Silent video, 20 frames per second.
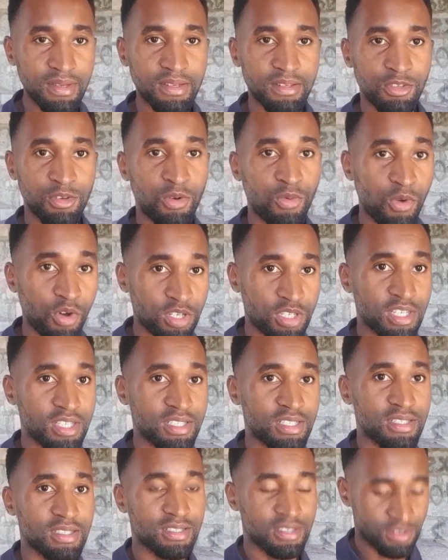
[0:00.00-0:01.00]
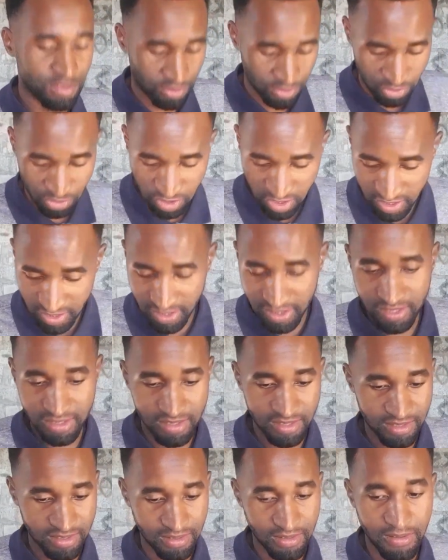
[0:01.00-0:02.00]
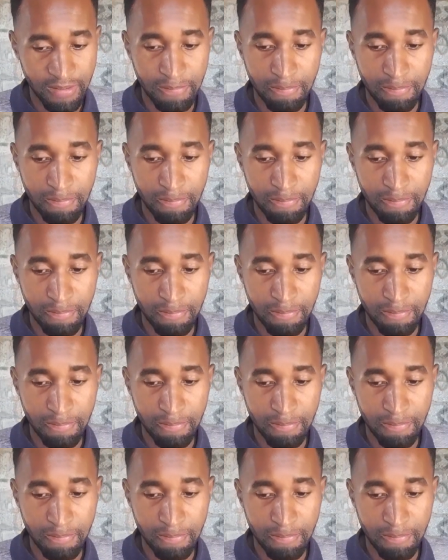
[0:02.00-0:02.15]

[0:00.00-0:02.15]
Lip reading: your drinkers,